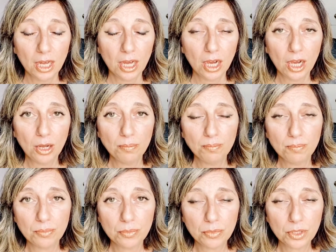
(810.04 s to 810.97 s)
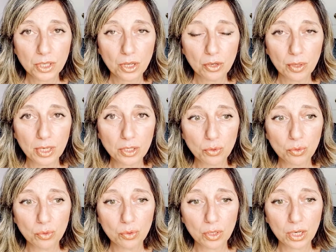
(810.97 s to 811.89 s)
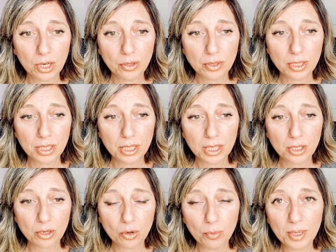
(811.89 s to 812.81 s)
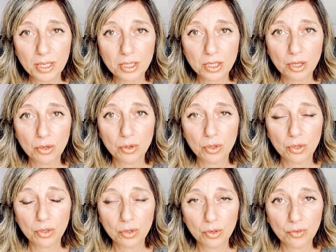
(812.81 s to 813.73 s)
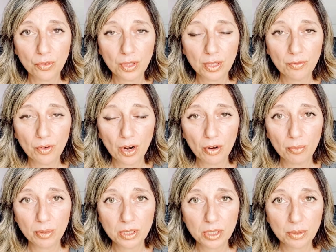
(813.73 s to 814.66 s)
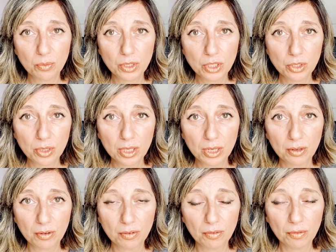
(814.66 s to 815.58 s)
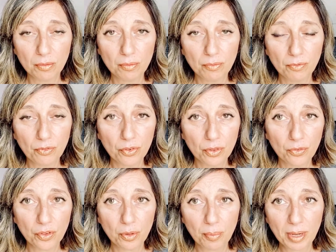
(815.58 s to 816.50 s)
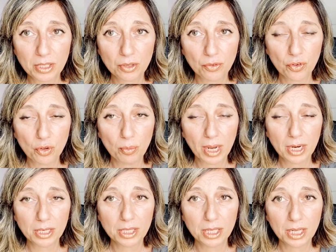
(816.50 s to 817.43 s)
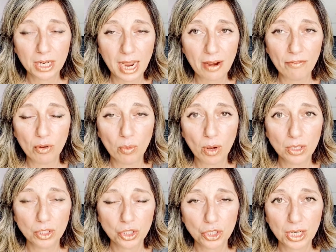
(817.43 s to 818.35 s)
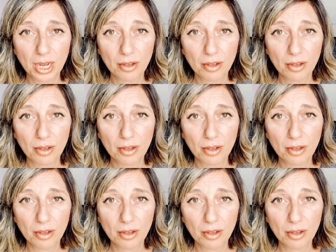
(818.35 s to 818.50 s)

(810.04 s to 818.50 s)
So it's all cloaked in this, but it's so good for the environment, and we're doing it for the better of humanity, and everyone should